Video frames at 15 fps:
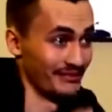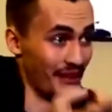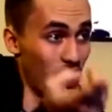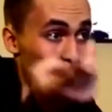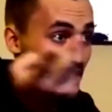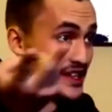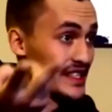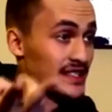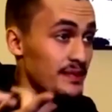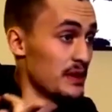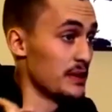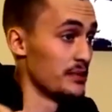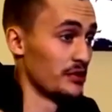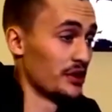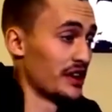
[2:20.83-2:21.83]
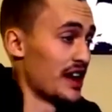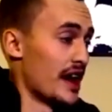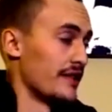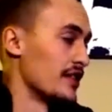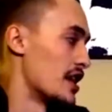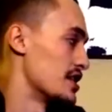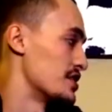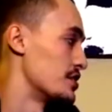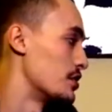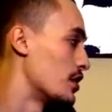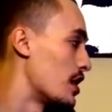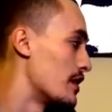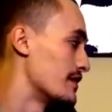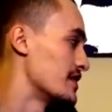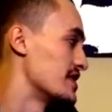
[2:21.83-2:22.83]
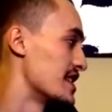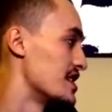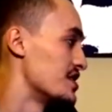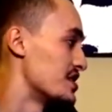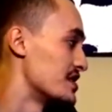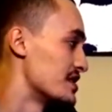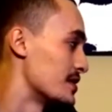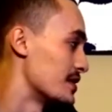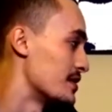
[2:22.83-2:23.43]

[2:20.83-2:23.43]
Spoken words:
All these people can have rational conversations